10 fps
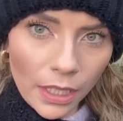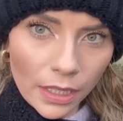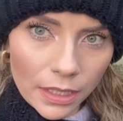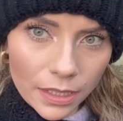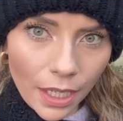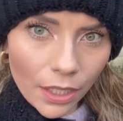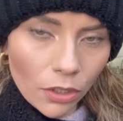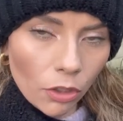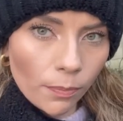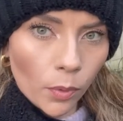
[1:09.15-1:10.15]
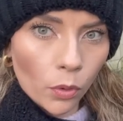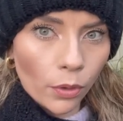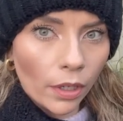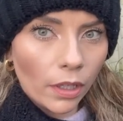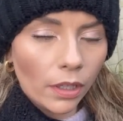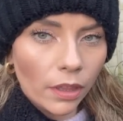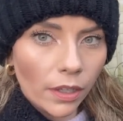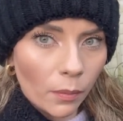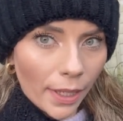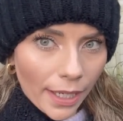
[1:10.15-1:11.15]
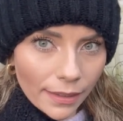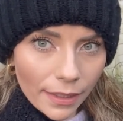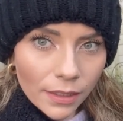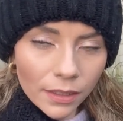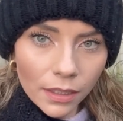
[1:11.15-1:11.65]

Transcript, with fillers: the second new border that we're adding.